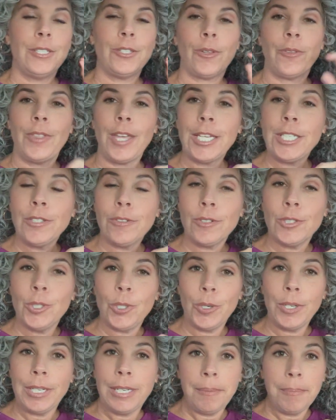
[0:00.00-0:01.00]
So thanks for
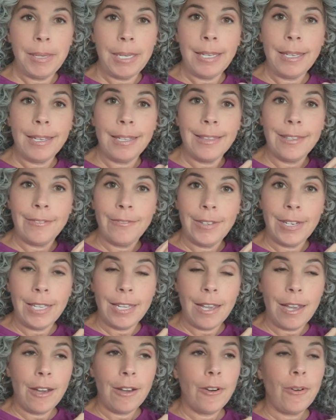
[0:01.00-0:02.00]
joining me in the
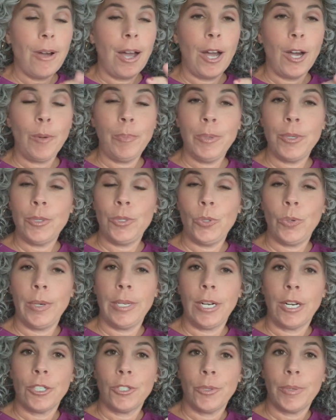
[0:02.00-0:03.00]
video. I hope you enjoyed
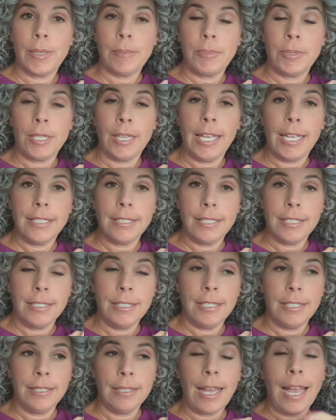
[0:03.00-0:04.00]
our trip to Lexington.